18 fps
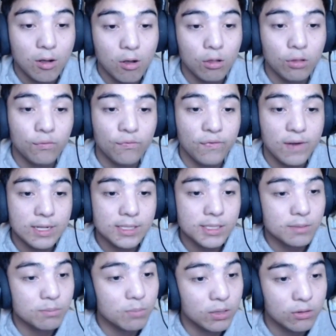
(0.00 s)
Old
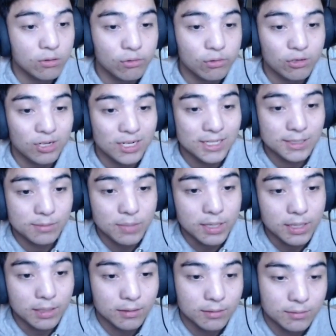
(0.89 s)
friends, but not trust
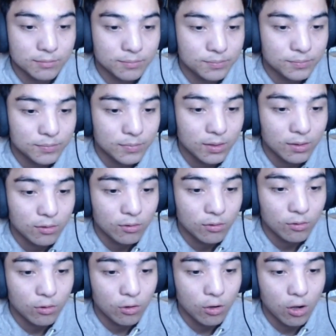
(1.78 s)
me.
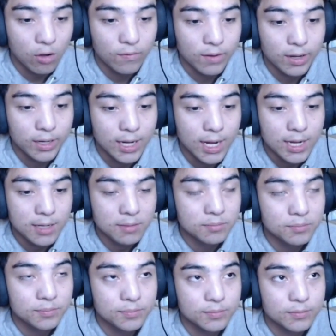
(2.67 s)
Ovege,
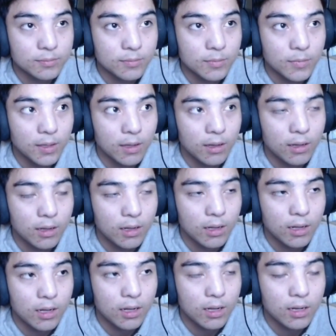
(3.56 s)

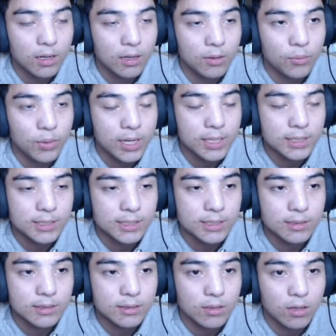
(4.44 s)
ah, uh, wait,
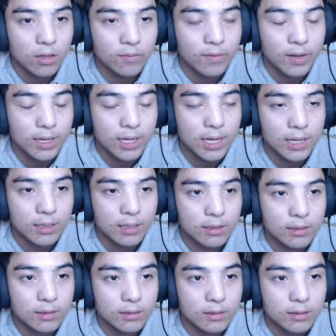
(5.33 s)
Ovege.